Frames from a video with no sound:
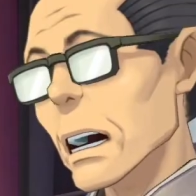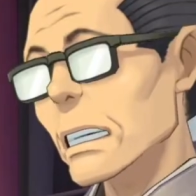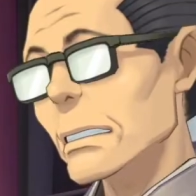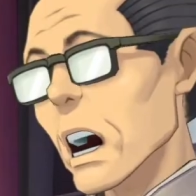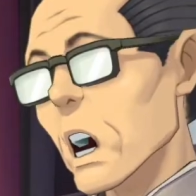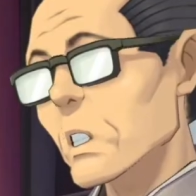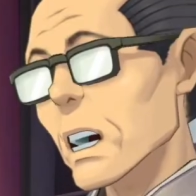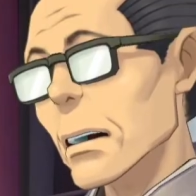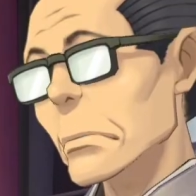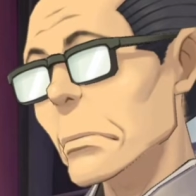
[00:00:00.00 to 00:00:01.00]
but it's the
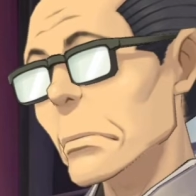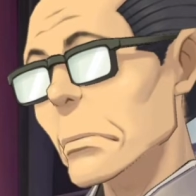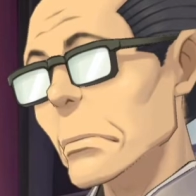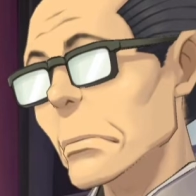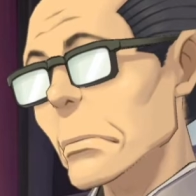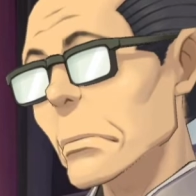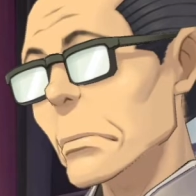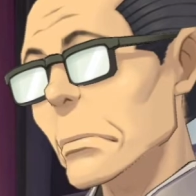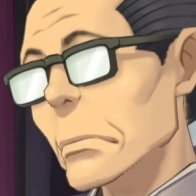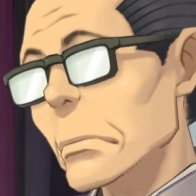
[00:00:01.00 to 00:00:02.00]
day after the festival
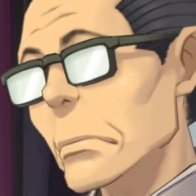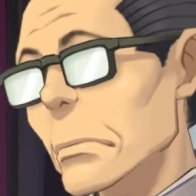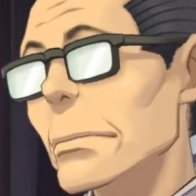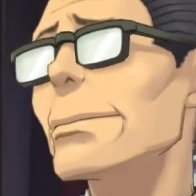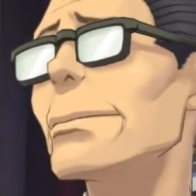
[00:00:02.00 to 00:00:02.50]
already for you.